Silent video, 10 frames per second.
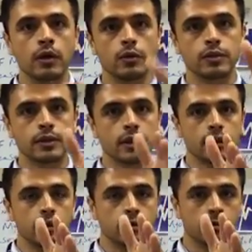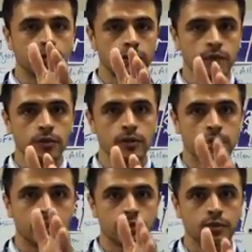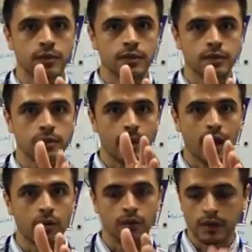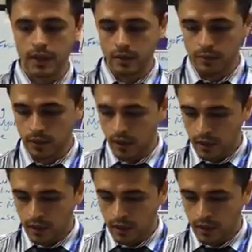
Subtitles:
musculoskeletal system out of alignment.